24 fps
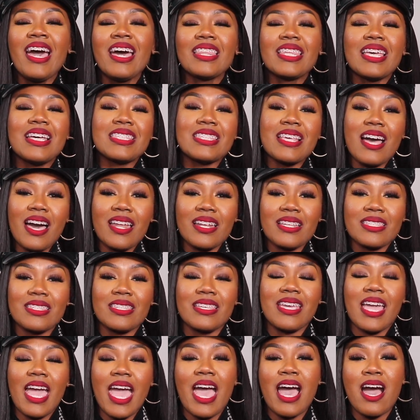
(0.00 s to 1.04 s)
that's
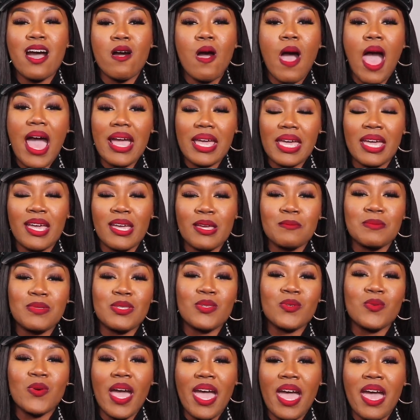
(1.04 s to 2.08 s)
honestly how I came
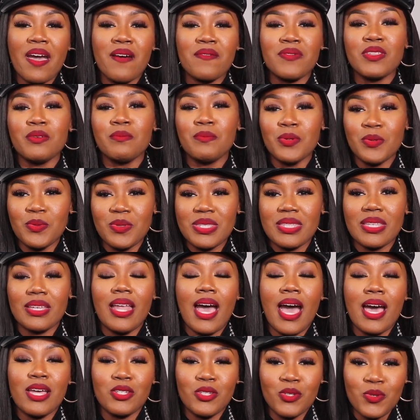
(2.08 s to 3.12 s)
to have the boots that
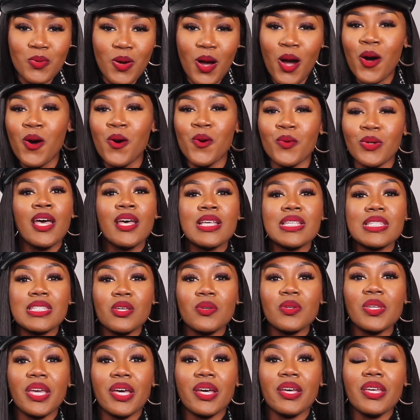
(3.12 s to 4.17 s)
I do own. So
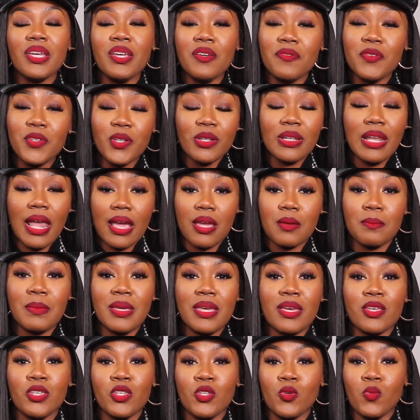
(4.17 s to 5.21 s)
yeah, if you're like
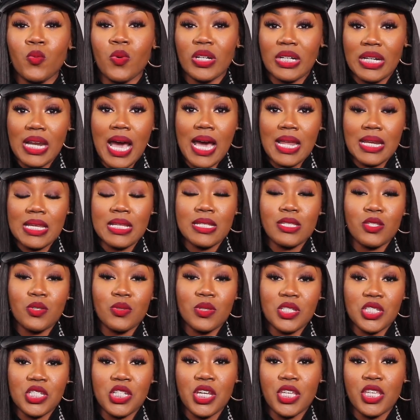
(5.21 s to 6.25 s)
me and you were not into
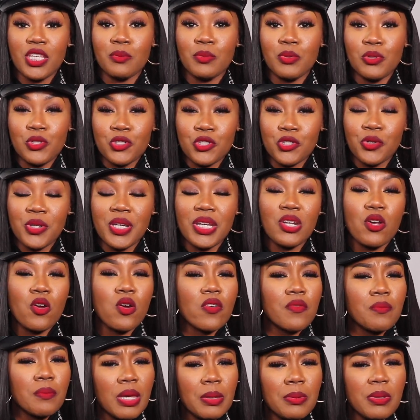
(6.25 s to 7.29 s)
the chunky boot trend,
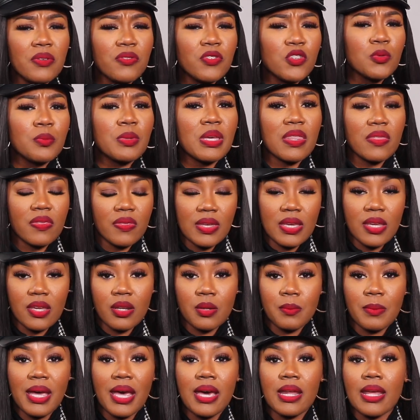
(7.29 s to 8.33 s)
or maybe if you've been thinking
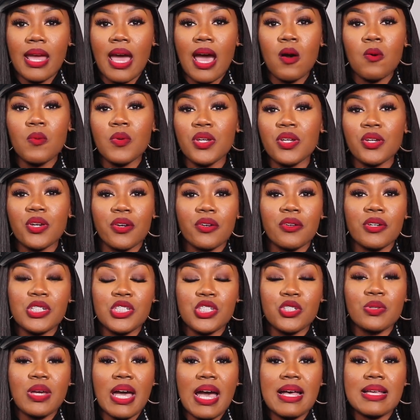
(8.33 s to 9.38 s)
about it, I would encourage
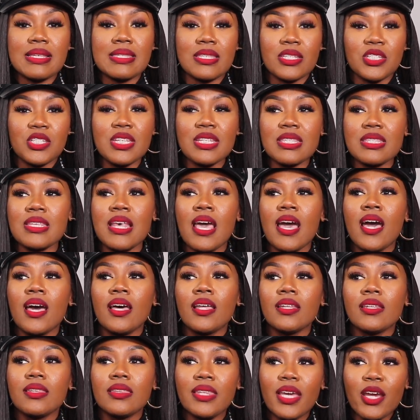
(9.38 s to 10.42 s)
you guys to just
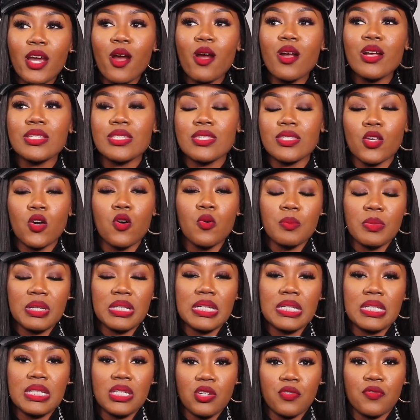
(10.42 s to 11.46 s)
there are so
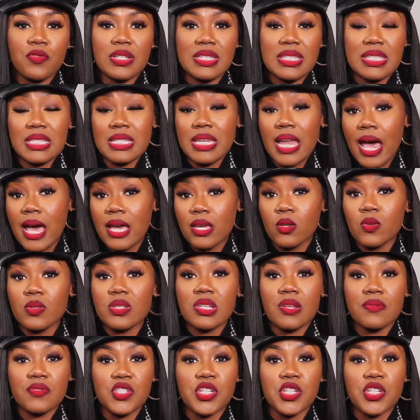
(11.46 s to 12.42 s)
many different styles of